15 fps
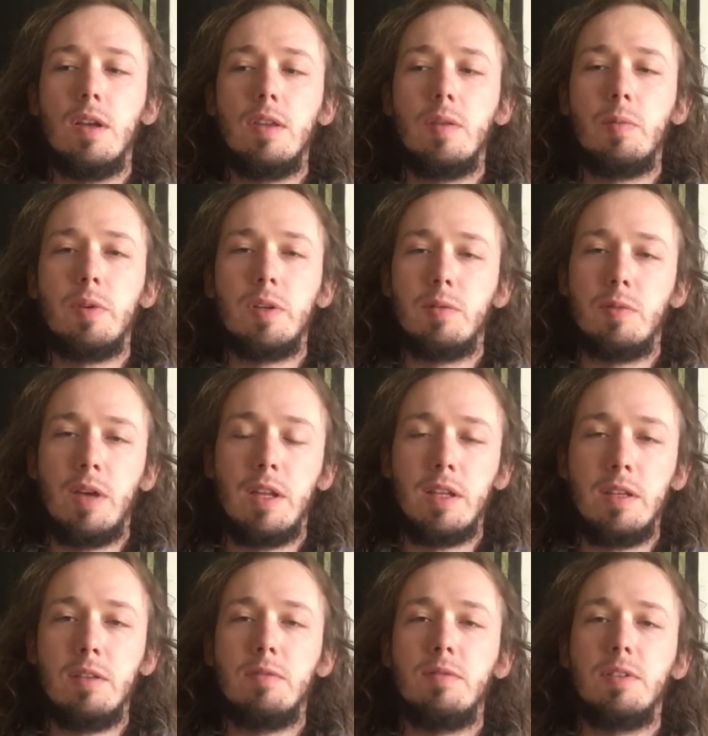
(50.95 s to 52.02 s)
And then when you're ready,
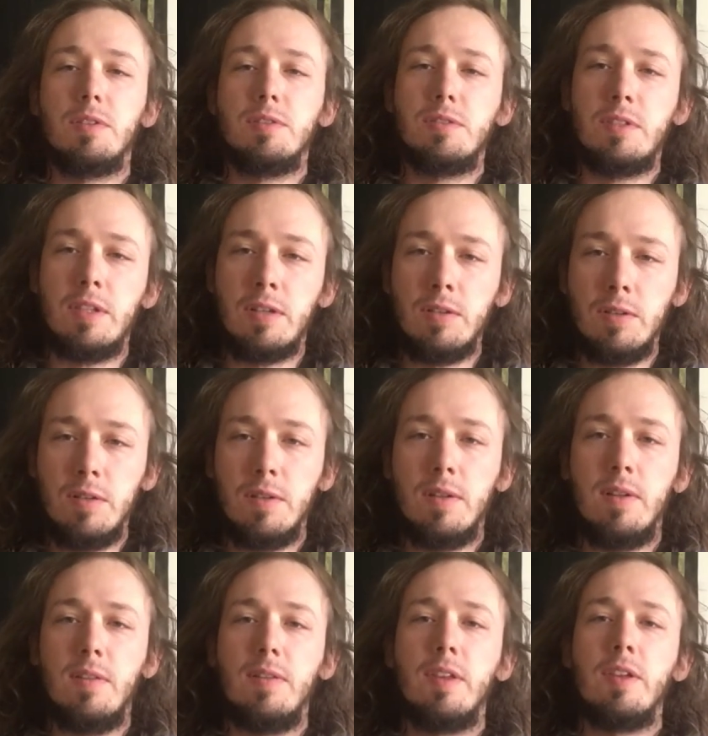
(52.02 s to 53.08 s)
you feel still.
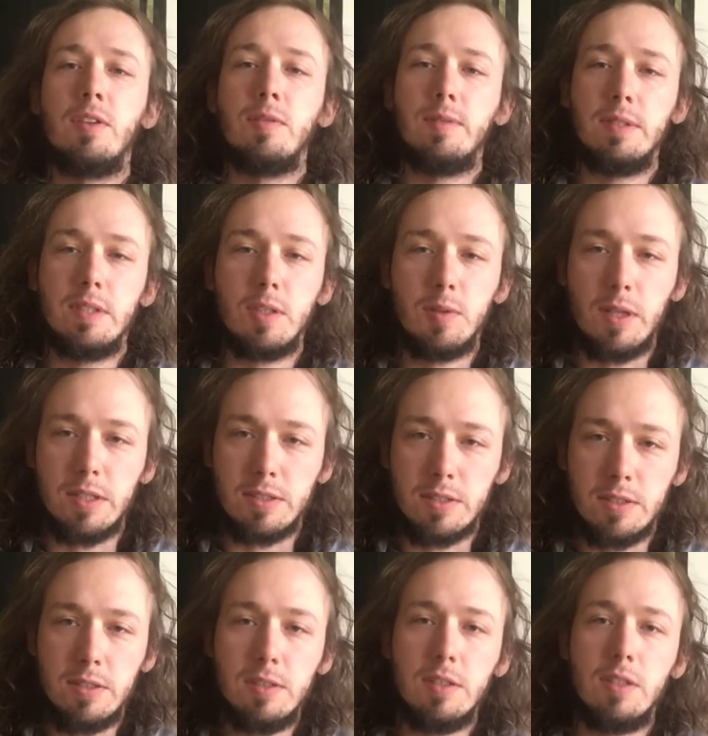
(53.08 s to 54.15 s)
Then you read the
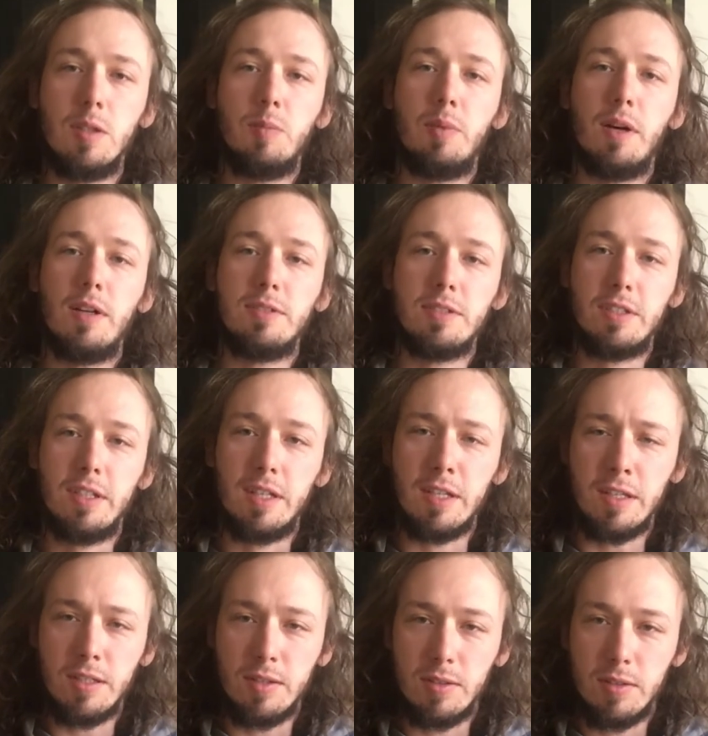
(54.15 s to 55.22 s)
question, and then you pause again.